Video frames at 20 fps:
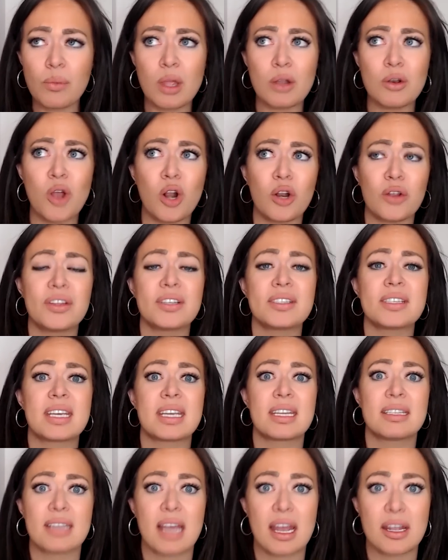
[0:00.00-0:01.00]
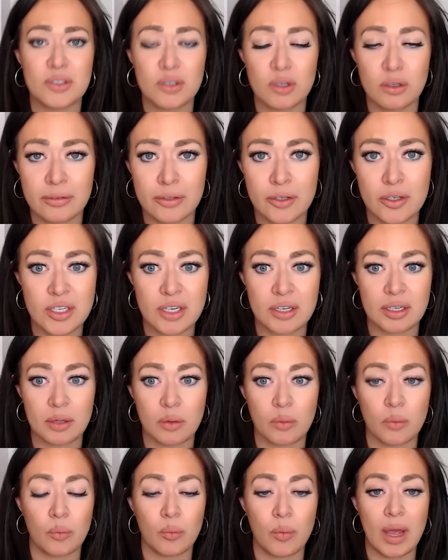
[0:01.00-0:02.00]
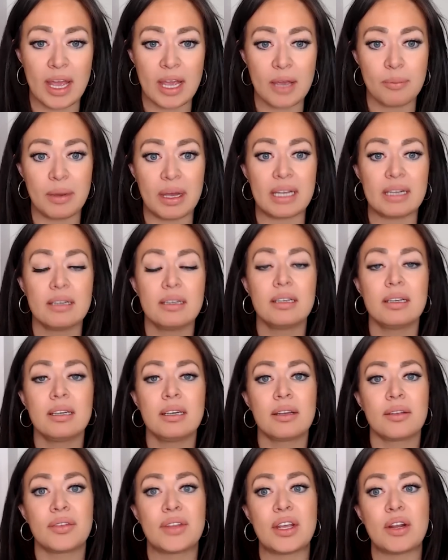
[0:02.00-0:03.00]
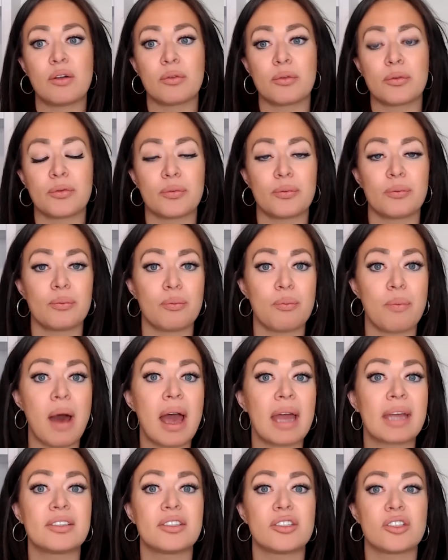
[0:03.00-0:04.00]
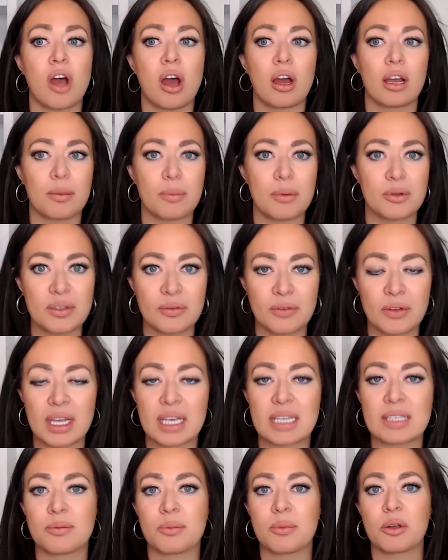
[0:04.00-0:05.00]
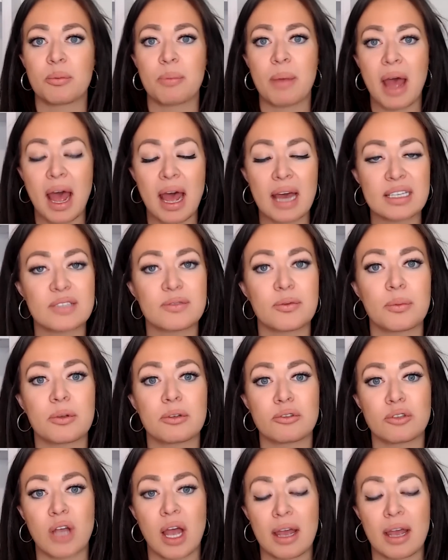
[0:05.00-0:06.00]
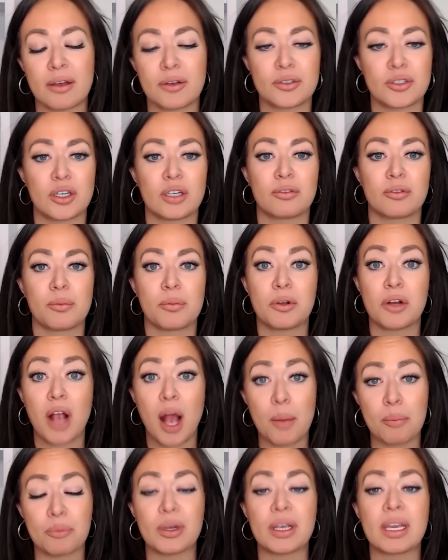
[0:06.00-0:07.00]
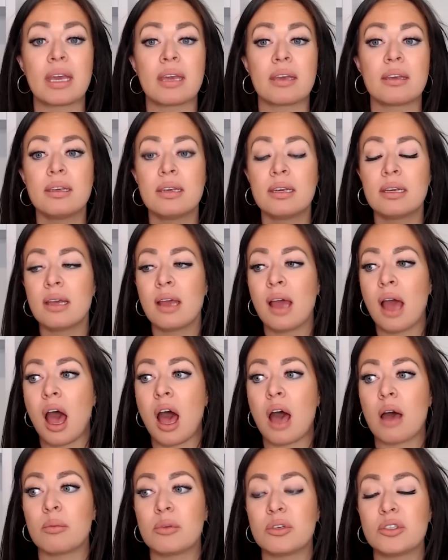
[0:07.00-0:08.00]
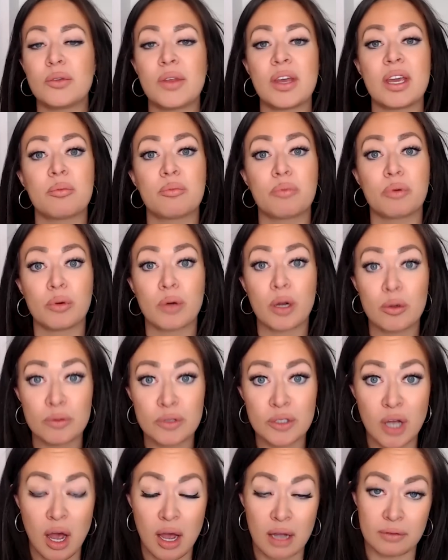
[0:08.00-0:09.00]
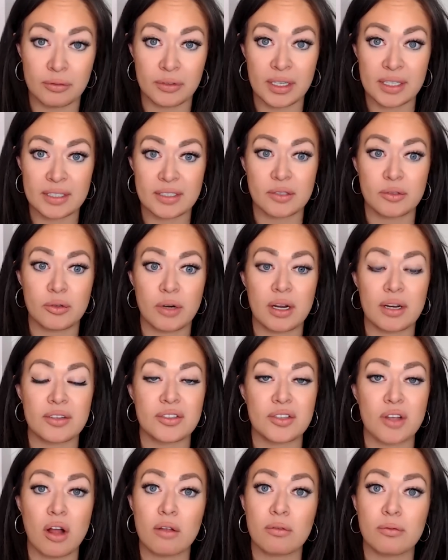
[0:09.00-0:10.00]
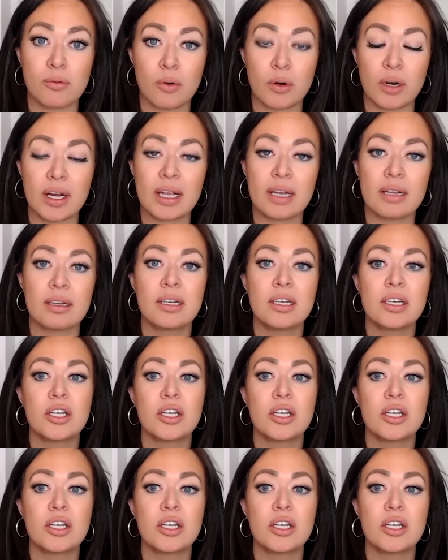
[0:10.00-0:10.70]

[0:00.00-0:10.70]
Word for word: Not in this like intense oversharing way, but they don't mind talking about different things from their past, from their childhood, from their upbringing. Um, do they approach conflict and try to solve for it?